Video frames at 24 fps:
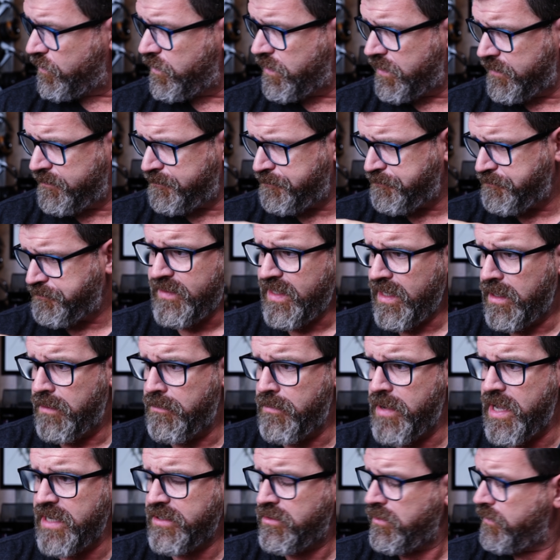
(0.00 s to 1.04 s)
one
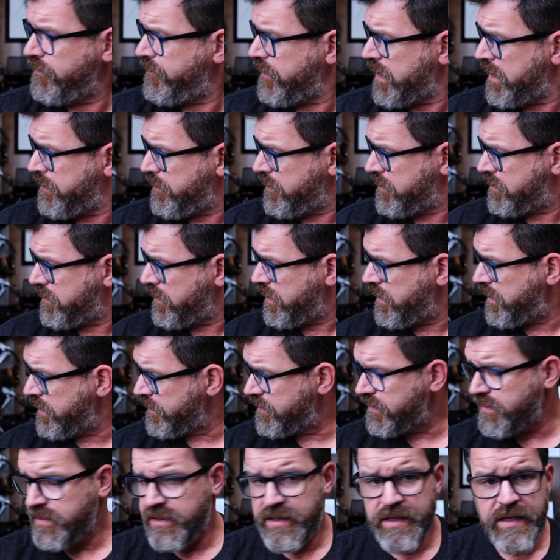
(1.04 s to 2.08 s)
microfiber cloth